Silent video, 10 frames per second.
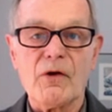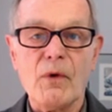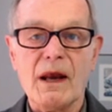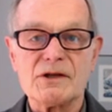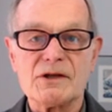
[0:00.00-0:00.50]

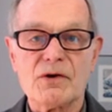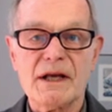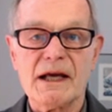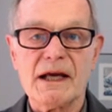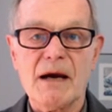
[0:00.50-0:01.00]
relics you're
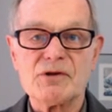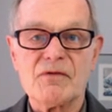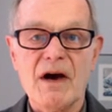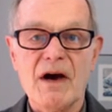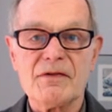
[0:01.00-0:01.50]
digging up as
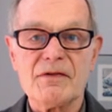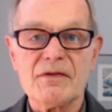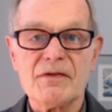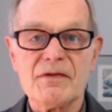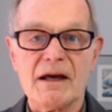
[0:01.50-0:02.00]
you find
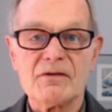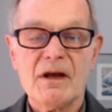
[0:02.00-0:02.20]
things?